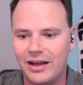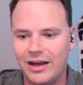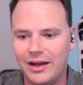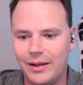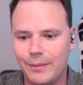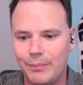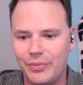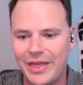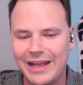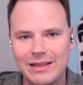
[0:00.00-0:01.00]

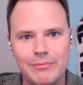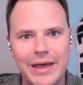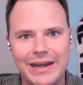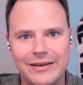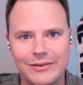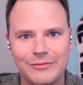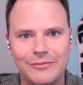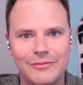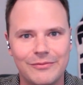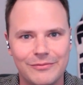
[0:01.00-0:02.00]
That
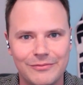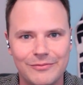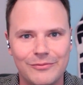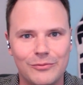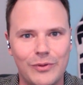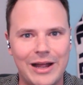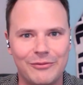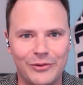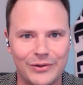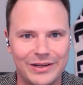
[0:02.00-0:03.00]
competitive
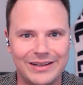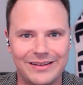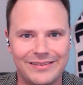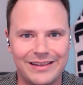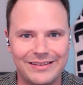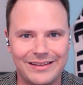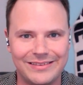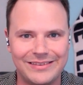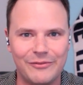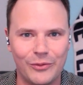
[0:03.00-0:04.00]
rivalry is
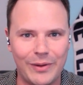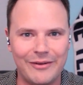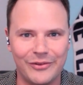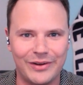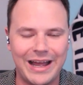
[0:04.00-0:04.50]
that civil rivalry.